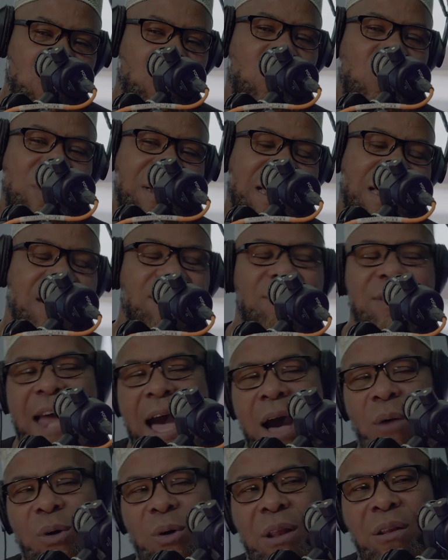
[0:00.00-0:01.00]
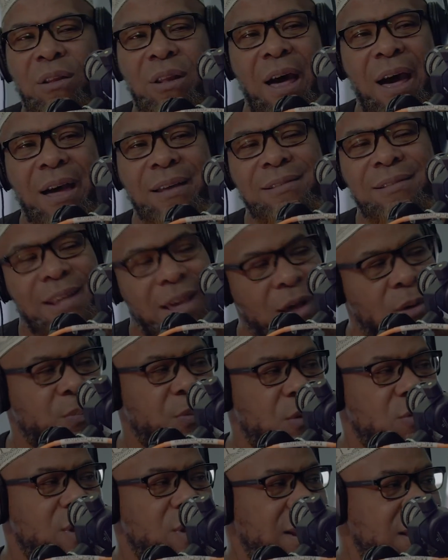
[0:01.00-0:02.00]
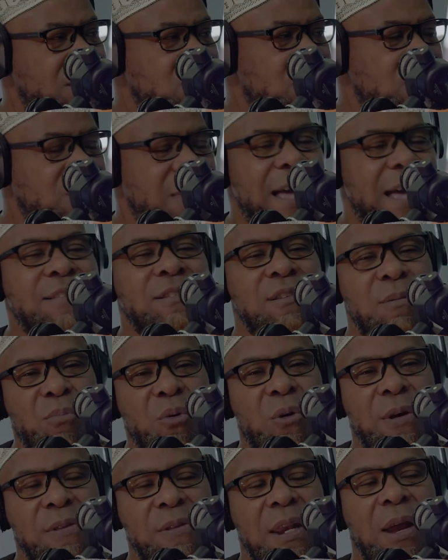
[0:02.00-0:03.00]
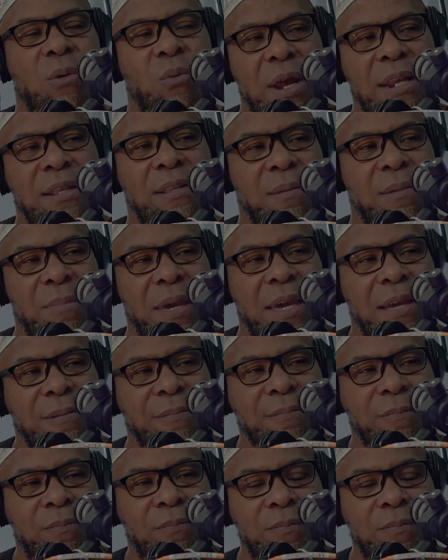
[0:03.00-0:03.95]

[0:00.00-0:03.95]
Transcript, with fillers: you're going to give dawah a lot, help the religion. That's the point that I wanted to make.